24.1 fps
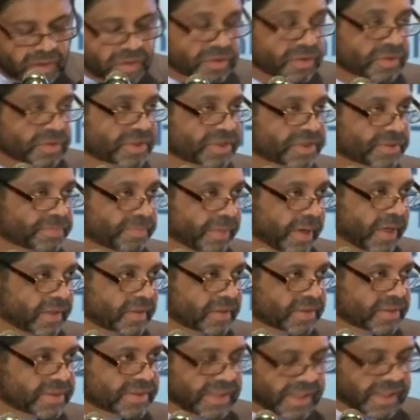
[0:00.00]
So
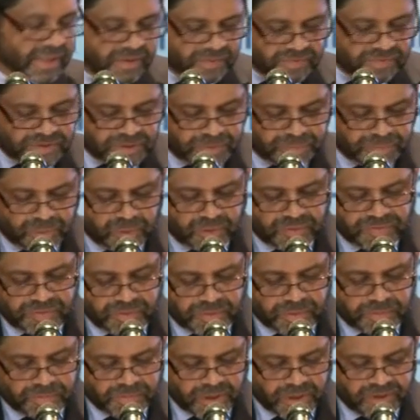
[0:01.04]
despite this lack of support
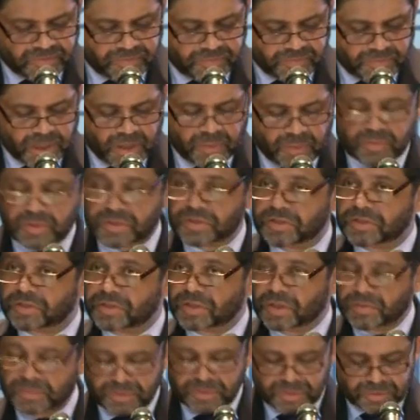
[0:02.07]
from the private bar, we're
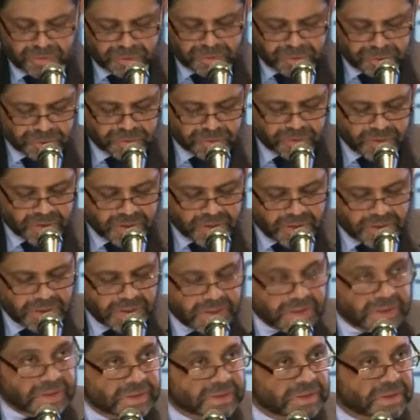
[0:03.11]
determined to ensure
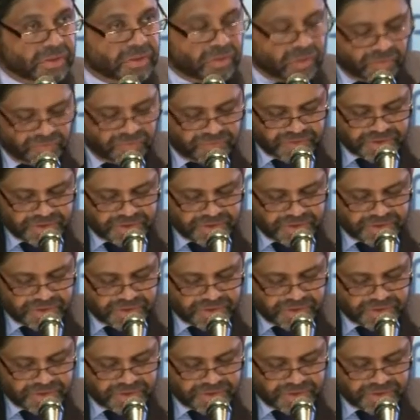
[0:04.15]
that all